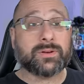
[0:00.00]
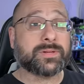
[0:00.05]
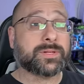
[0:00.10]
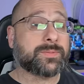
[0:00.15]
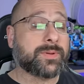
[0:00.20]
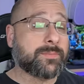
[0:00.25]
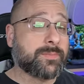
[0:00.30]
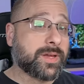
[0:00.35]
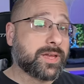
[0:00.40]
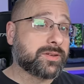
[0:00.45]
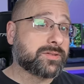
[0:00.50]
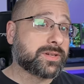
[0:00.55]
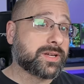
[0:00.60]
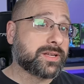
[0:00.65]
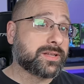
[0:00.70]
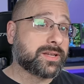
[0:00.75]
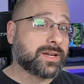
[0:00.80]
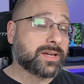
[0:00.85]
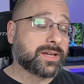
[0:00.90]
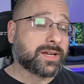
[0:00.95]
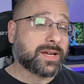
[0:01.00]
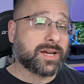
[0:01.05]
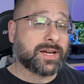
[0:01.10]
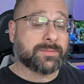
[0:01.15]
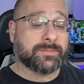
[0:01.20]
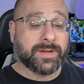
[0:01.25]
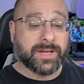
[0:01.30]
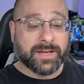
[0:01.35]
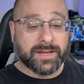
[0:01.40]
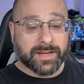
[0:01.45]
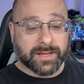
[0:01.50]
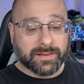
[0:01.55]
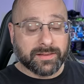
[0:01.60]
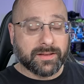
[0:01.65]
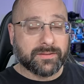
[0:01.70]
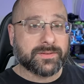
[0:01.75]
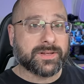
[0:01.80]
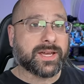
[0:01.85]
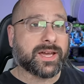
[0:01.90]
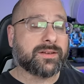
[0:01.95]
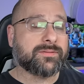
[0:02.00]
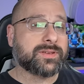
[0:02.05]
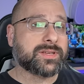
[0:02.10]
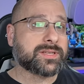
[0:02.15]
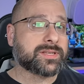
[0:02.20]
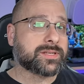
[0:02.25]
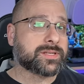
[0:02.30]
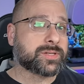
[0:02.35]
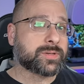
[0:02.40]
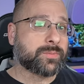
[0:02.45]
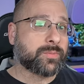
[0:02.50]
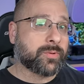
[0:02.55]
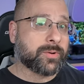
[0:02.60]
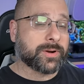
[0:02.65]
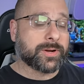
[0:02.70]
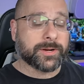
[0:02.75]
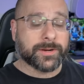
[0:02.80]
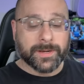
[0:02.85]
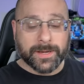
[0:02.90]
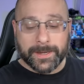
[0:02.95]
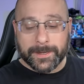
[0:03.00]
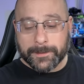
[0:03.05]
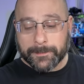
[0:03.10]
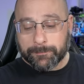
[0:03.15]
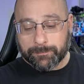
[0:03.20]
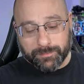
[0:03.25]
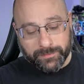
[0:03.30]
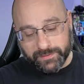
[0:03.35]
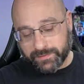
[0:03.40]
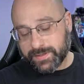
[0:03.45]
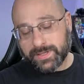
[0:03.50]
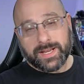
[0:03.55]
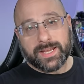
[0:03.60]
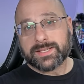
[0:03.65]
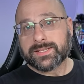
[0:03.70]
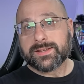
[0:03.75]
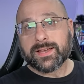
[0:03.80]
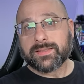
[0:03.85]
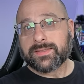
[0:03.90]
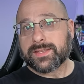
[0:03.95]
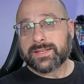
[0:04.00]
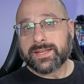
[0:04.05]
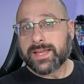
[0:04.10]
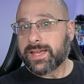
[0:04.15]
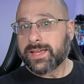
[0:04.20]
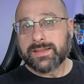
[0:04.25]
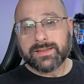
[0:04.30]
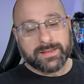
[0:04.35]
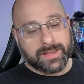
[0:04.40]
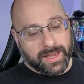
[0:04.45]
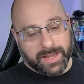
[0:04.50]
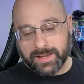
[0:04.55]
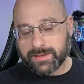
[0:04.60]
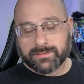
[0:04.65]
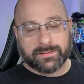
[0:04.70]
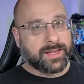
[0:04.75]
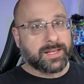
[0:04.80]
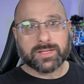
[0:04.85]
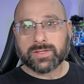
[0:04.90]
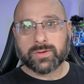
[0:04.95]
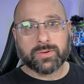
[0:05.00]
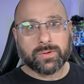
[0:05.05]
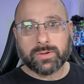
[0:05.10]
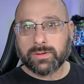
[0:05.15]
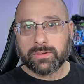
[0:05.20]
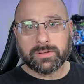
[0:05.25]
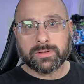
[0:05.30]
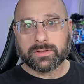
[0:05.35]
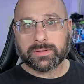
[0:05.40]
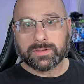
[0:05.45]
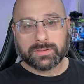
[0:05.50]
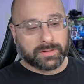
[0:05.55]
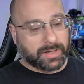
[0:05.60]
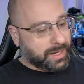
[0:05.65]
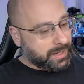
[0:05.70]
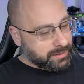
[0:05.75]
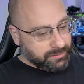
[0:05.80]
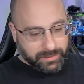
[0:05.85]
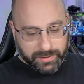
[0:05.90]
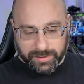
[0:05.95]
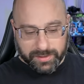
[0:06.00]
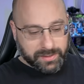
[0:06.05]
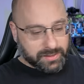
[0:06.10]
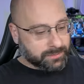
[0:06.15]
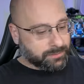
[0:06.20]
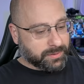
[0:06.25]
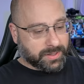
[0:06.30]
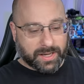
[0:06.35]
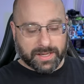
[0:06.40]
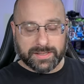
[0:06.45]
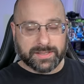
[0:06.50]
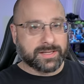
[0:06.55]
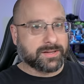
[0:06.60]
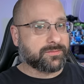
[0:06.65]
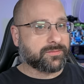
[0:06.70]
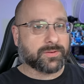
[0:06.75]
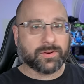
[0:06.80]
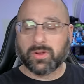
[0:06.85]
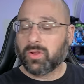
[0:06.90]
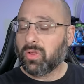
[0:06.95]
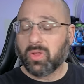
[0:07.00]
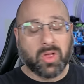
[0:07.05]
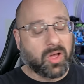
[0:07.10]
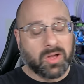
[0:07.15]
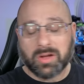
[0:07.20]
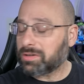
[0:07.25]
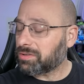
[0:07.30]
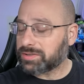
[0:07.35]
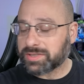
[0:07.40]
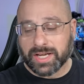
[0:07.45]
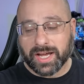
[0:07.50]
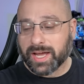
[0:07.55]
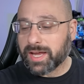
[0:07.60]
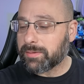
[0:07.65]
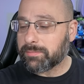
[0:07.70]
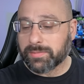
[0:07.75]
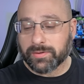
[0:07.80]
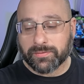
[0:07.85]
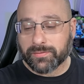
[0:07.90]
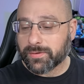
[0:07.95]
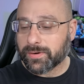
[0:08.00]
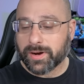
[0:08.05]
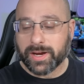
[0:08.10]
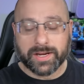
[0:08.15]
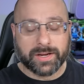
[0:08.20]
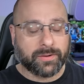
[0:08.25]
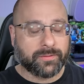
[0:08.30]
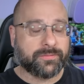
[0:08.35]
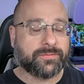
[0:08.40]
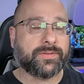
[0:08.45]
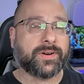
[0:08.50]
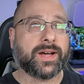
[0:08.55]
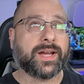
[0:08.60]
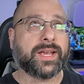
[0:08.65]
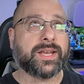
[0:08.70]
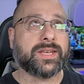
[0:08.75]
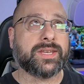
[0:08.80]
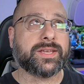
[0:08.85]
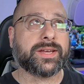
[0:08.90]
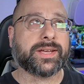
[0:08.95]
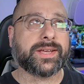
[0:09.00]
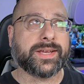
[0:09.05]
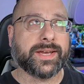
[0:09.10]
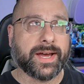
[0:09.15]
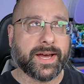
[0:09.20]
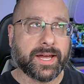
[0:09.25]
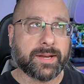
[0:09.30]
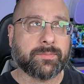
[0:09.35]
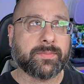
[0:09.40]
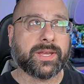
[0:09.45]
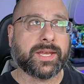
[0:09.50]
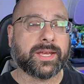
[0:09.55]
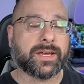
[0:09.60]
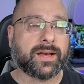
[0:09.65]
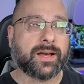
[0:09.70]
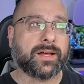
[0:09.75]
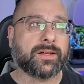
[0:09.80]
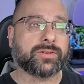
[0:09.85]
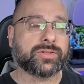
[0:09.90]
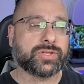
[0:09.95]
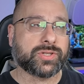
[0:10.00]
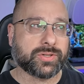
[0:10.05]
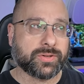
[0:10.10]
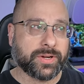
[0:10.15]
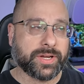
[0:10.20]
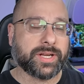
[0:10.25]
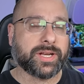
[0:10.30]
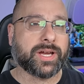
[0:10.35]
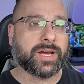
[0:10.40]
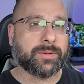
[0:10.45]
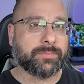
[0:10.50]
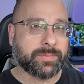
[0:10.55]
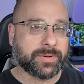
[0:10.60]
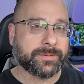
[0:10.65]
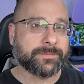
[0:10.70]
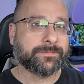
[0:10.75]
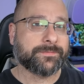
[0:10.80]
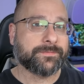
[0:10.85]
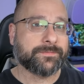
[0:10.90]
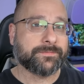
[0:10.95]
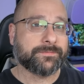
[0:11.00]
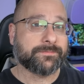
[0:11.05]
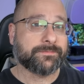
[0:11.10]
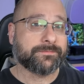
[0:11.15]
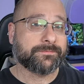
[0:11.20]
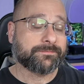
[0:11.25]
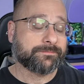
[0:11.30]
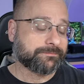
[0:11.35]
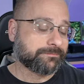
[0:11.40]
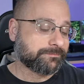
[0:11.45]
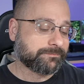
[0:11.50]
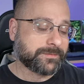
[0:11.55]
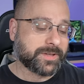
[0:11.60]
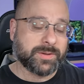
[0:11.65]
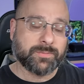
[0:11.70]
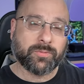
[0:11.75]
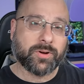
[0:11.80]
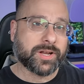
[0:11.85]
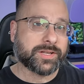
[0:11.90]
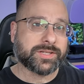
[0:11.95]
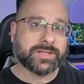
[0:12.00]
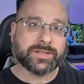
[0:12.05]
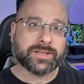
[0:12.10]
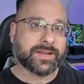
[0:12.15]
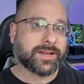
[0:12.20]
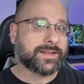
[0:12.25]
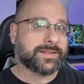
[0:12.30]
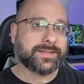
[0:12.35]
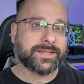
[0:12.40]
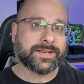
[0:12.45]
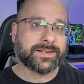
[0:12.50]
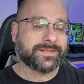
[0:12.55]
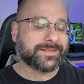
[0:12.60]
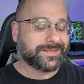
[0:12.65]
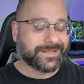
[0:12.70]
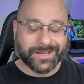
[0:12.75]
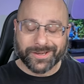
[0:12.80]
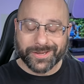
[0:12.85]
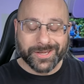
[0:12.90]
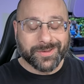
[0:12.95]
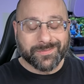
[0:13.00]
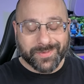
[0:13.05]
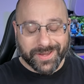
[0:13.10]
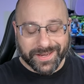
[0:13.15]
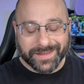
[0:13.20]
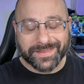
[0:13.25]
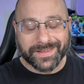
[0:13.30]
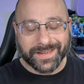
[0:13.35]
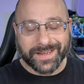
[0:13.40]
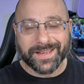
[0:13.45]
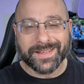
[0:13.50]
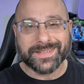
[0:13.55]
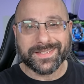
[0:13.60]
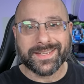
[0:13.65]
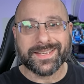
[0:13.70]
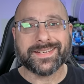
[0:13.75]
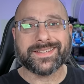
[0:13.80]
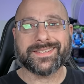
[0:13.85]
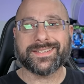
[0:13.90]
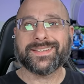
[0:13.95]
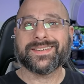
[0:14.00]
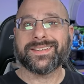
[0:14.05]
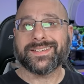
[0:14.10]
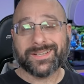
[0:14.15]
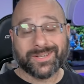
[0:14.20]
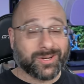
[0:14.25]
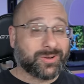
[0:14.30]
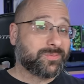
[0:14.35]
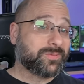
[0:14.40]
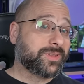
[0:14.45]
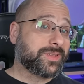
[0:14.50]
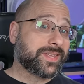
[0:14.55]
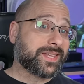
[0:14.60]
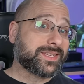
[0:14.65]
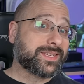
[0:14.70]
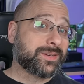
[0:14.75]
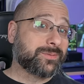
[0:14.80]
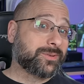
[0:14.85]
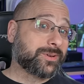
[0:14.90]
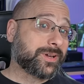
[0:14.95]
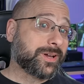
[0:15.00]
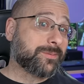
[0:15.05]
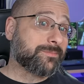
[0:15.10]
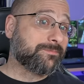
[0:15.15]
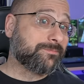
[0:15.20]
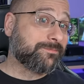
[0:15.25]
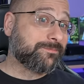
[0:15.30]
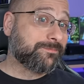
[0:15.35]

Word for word: to my patreon.com. I'd love to have you as a supporter. And if today's not the day, hey, that's cool. I listened to content for a long time before I go, fine, you got me, I'll join up. Keep watching the content, I'll keep making the content. Hopefully that day will come.